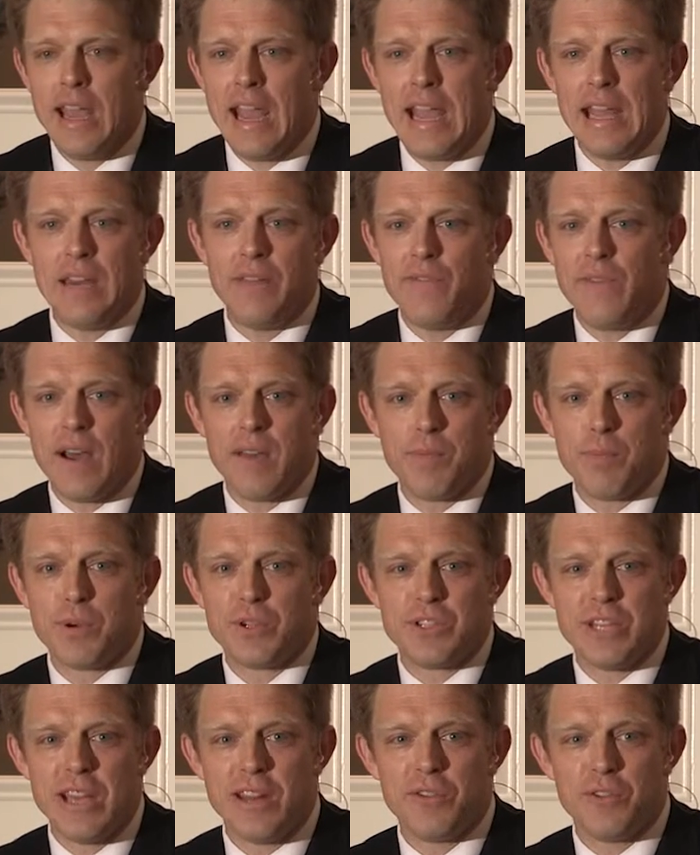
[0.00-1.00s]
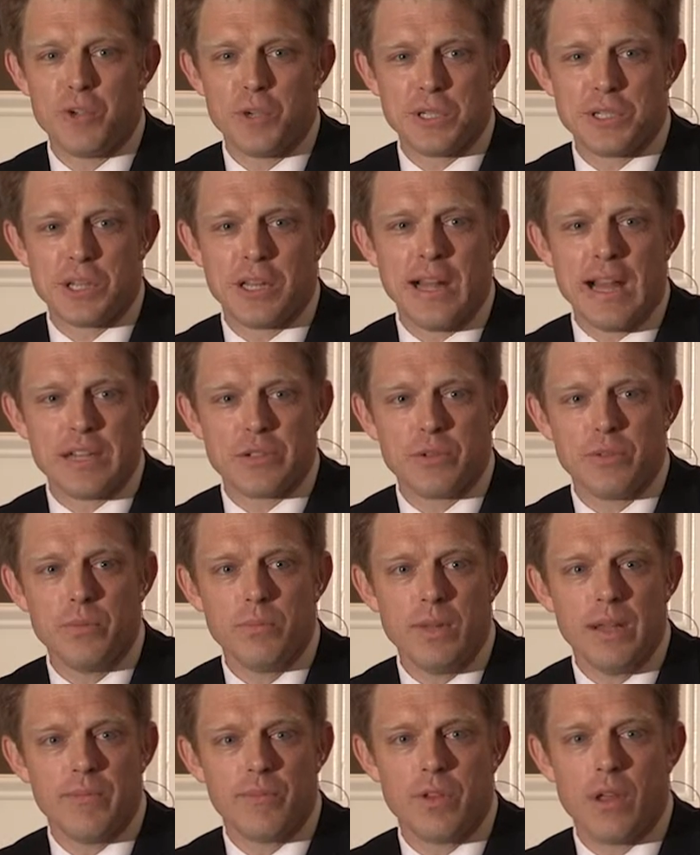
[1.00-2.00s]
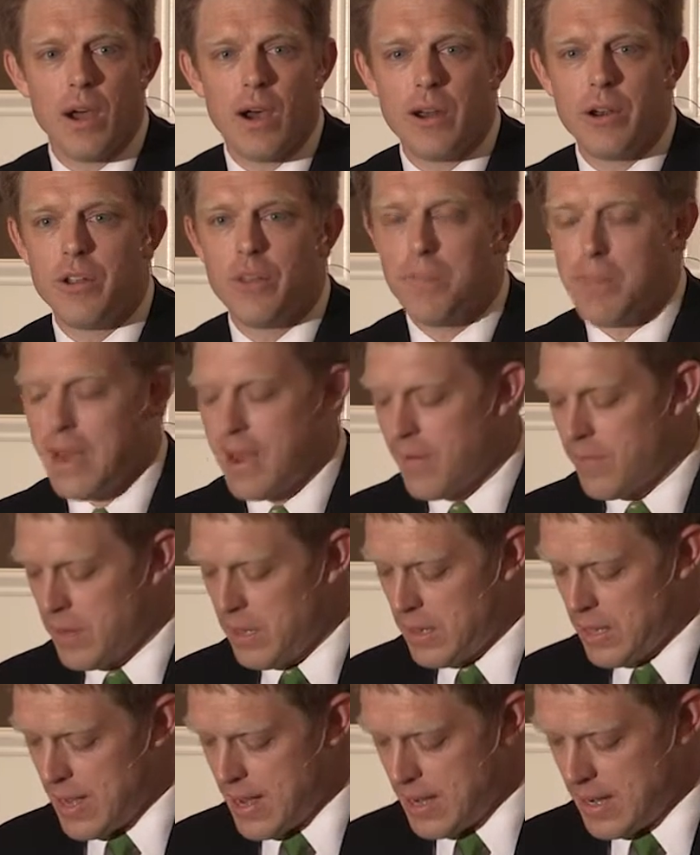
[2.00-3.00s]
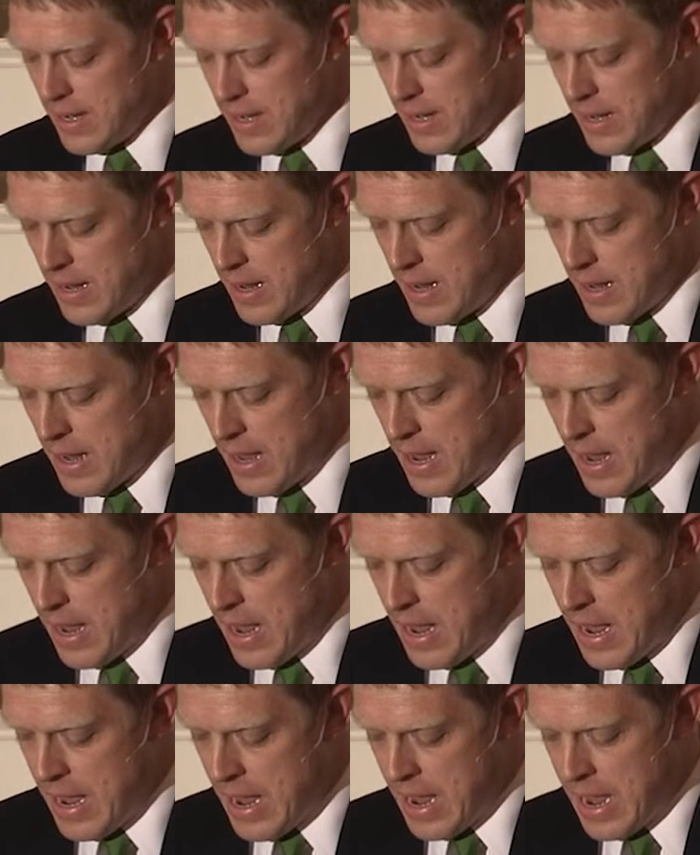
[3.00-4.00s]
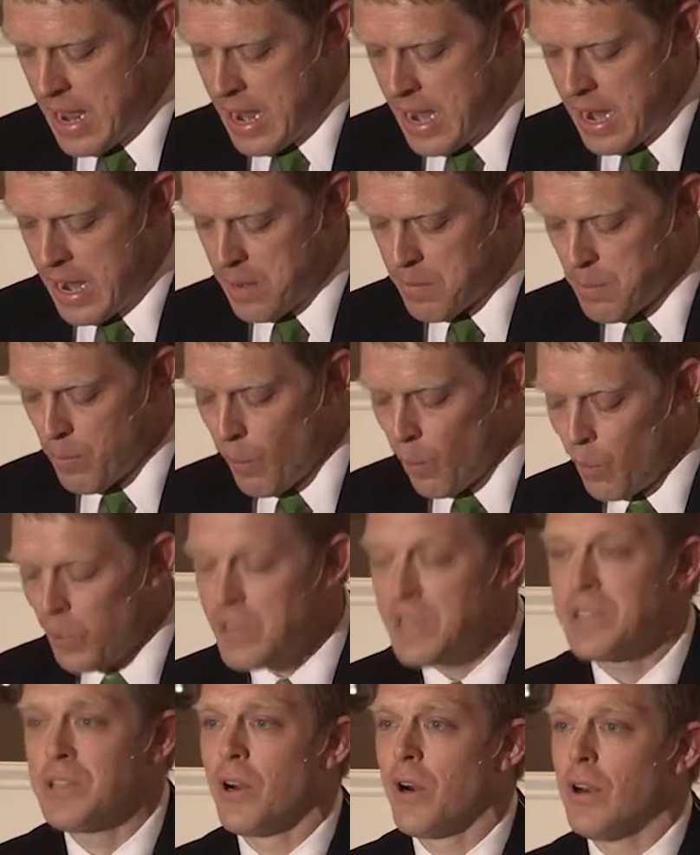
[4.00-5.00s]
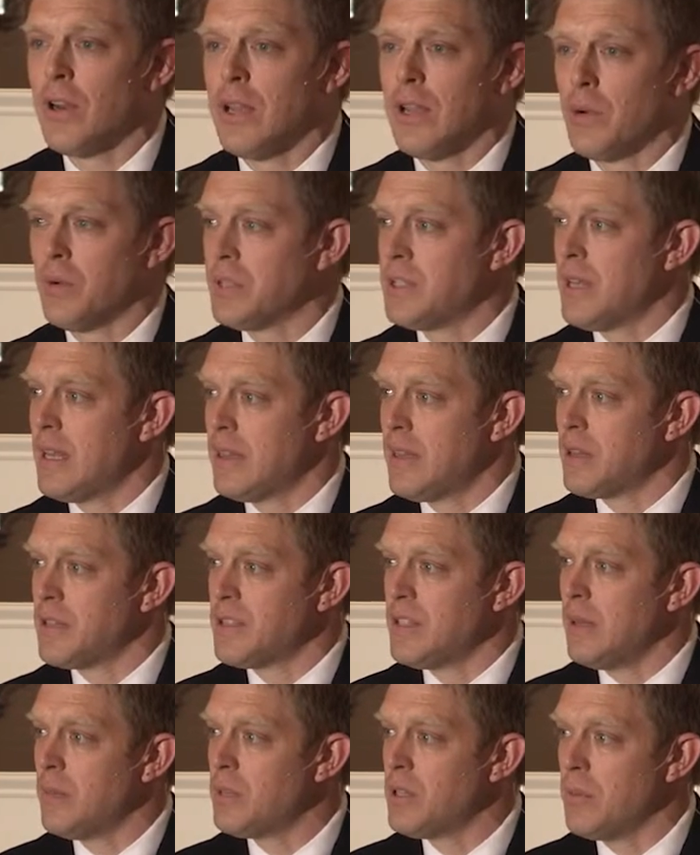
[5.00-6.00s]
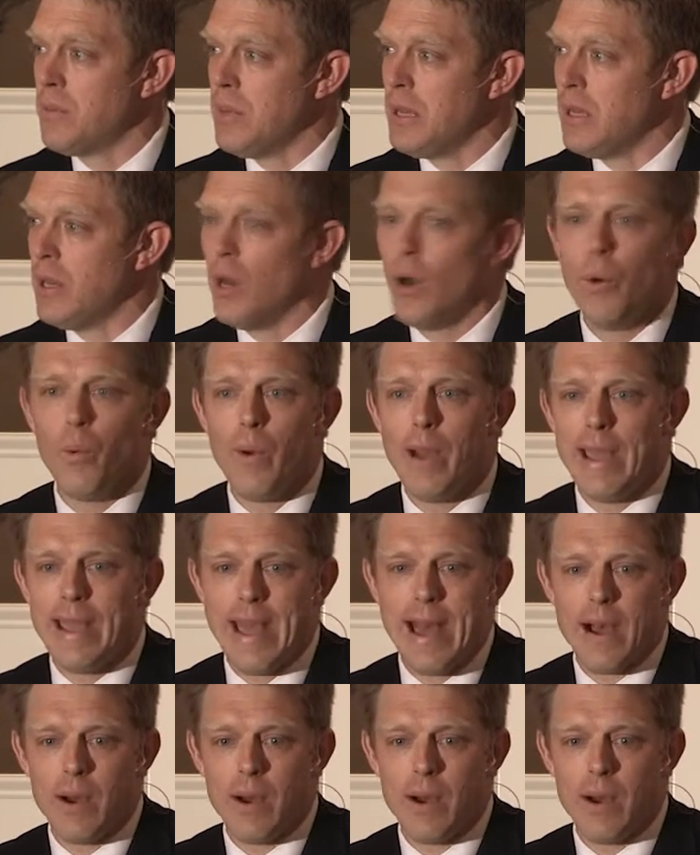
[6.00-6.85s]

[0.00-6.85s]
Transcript: 85% of Joy's classroom lived under the poverty line, and more disheartening was that there seemed to be no way